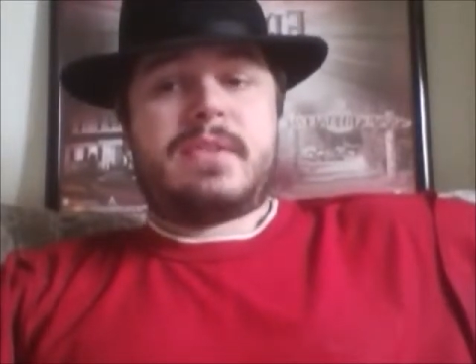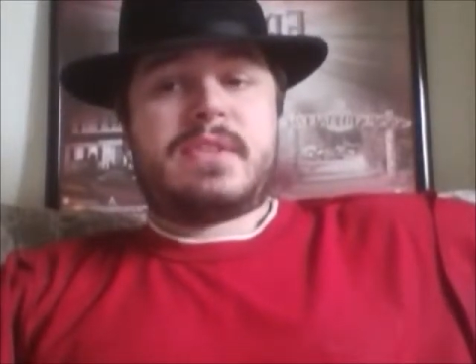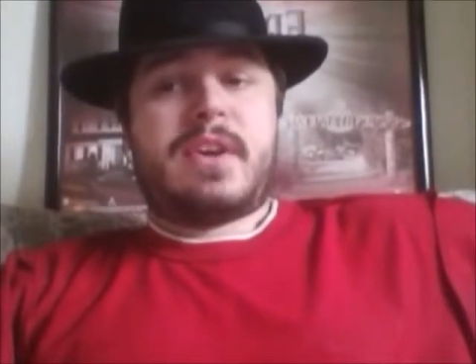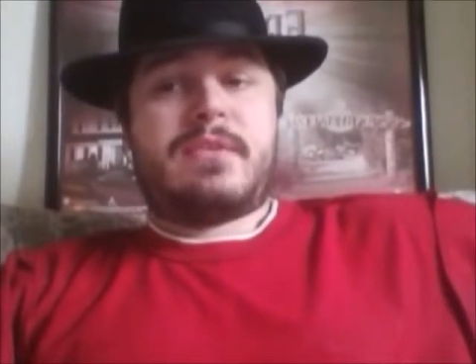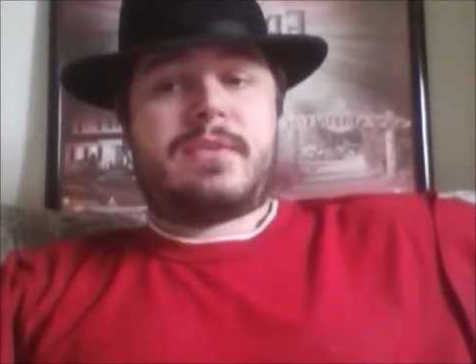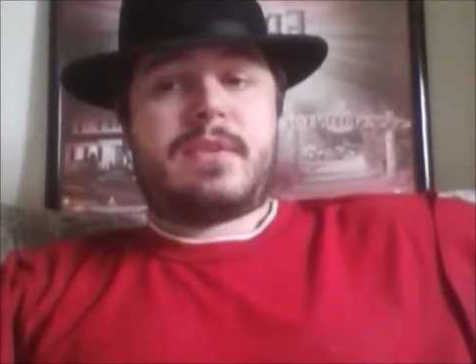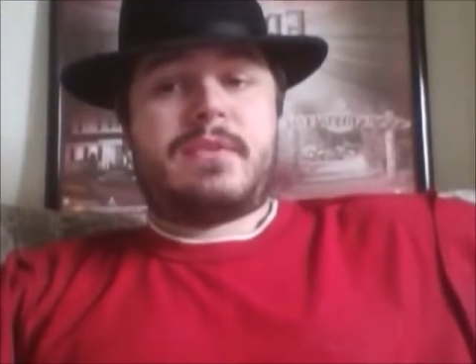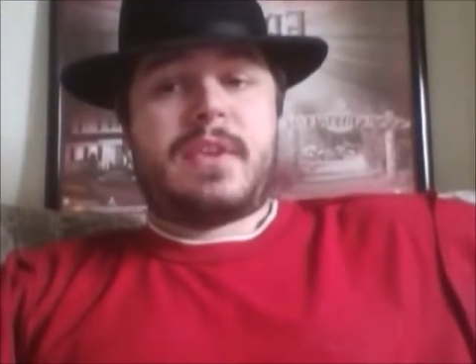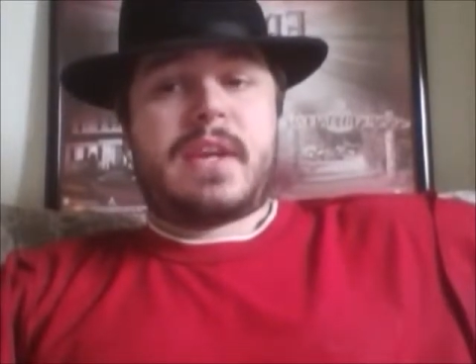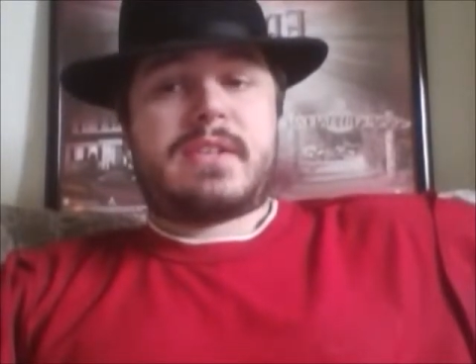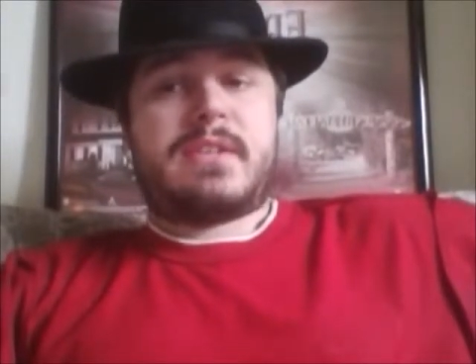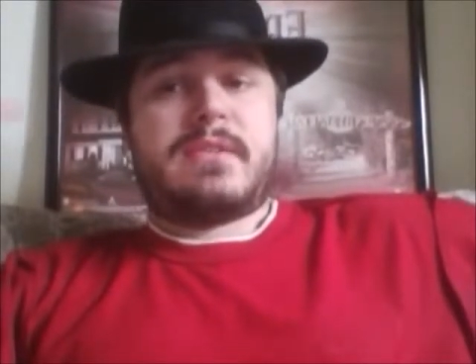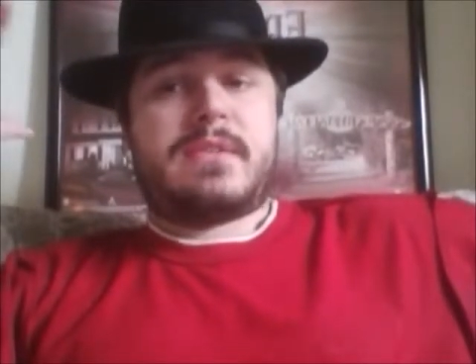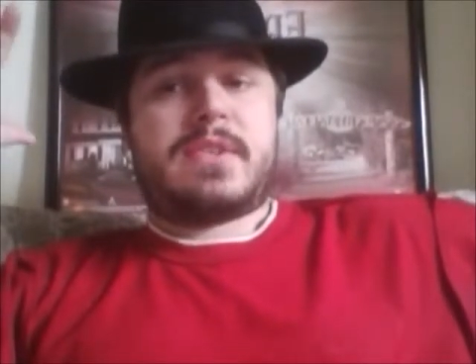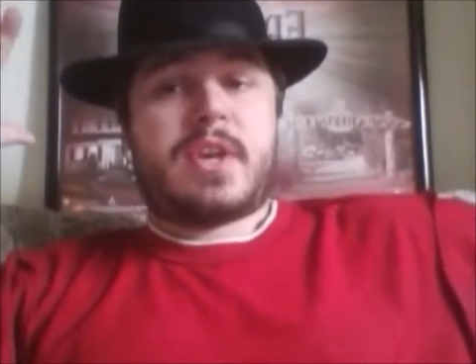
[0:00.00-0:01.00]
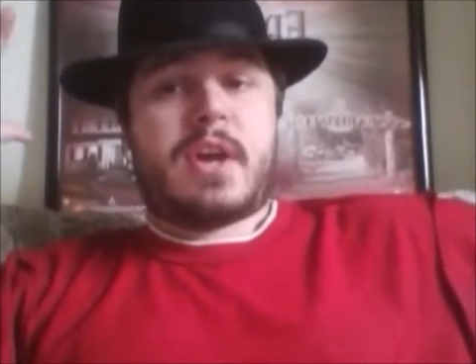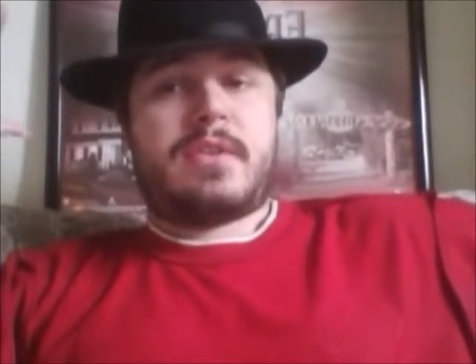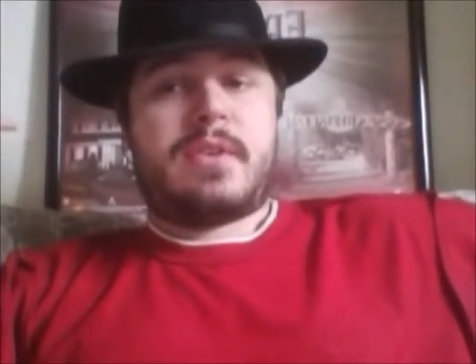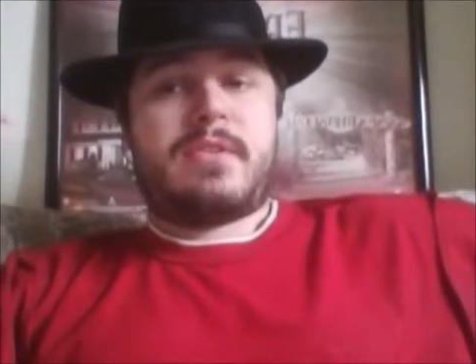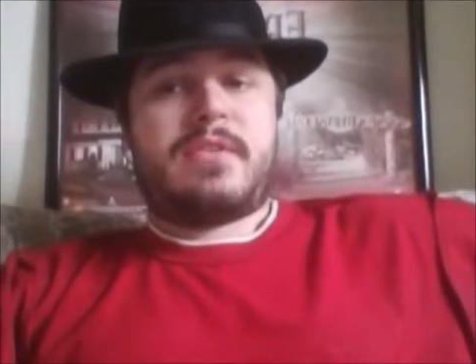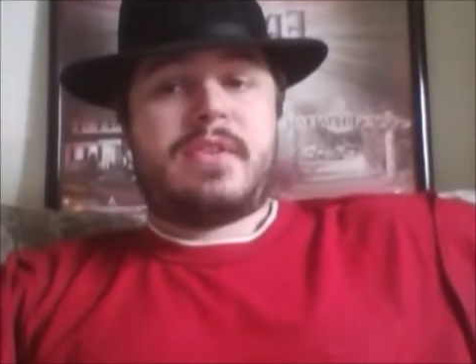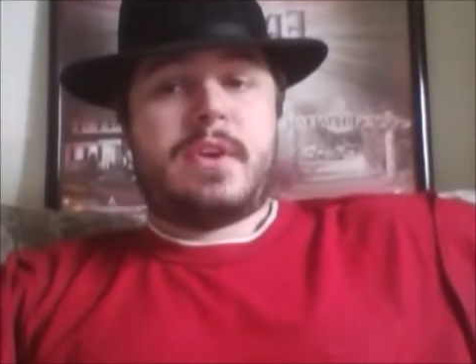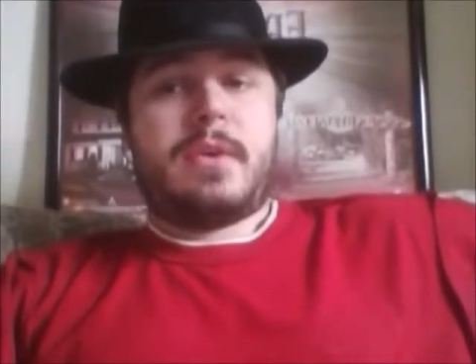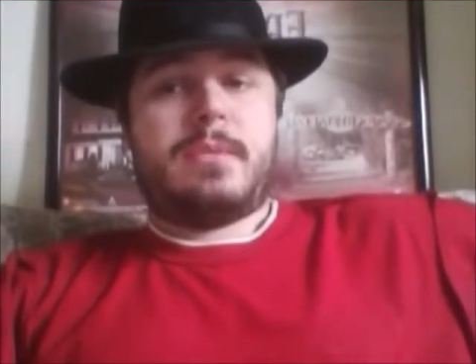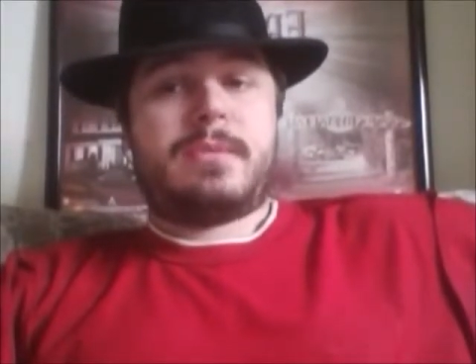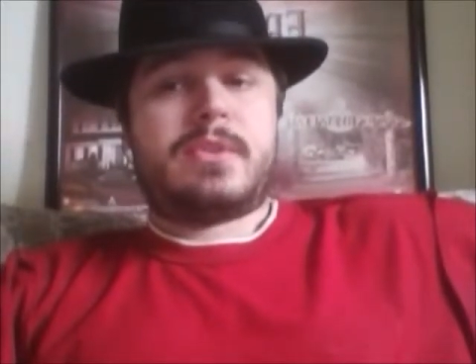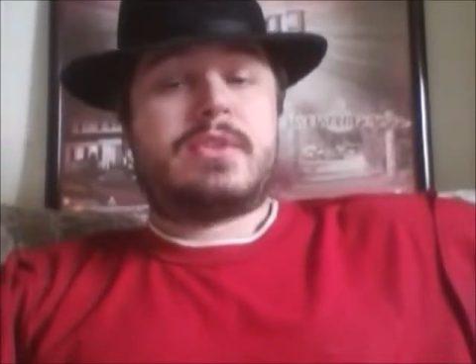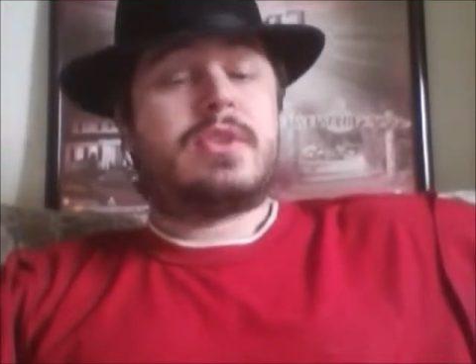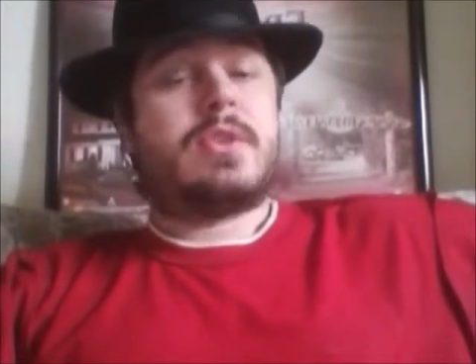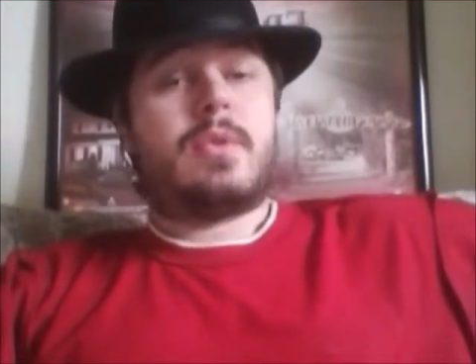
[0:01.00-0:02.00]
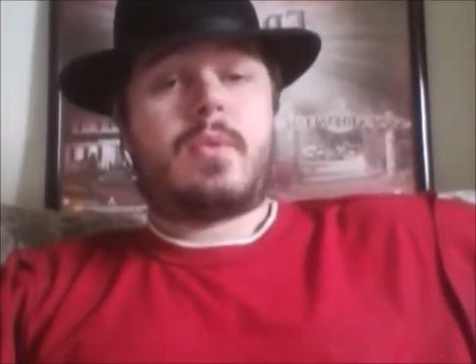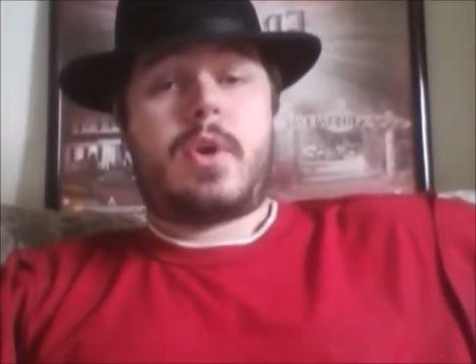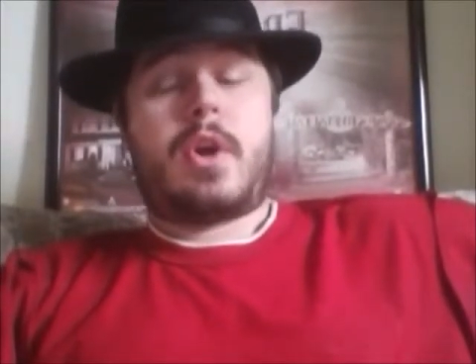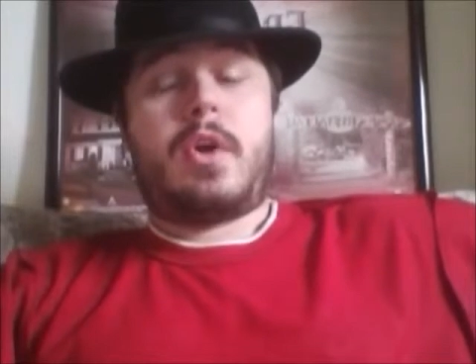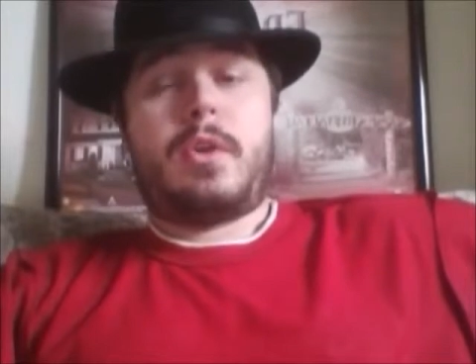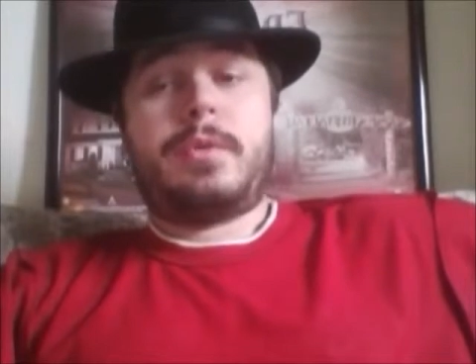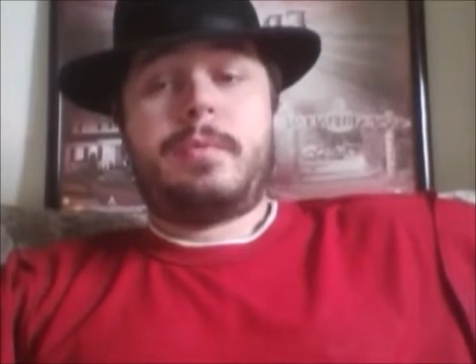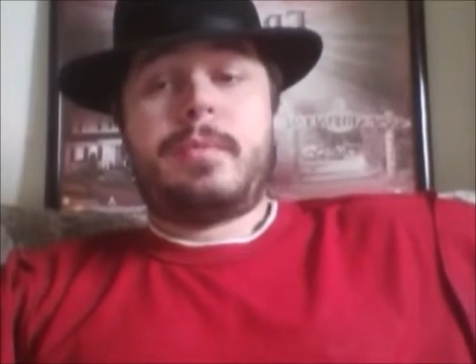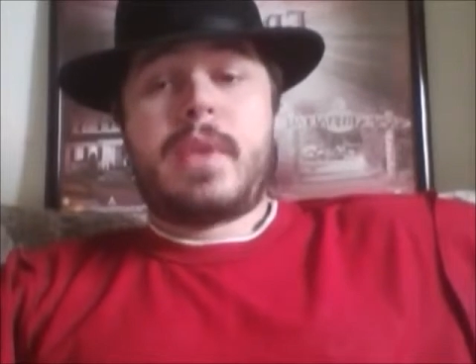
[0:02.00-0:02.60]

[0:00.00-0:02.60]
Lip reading: self-reflexive genre films to the world.